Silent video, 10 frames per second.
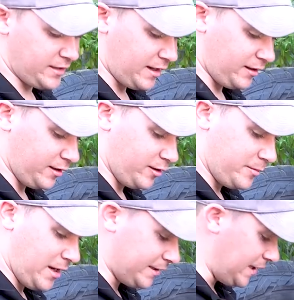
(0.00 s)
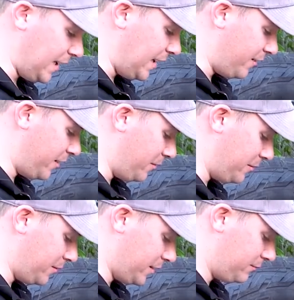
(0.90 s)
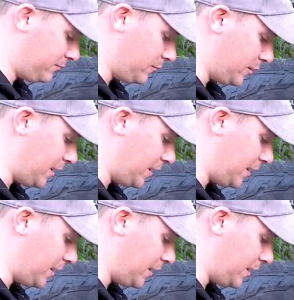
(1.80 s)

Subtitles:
that'll illuminate that area when we're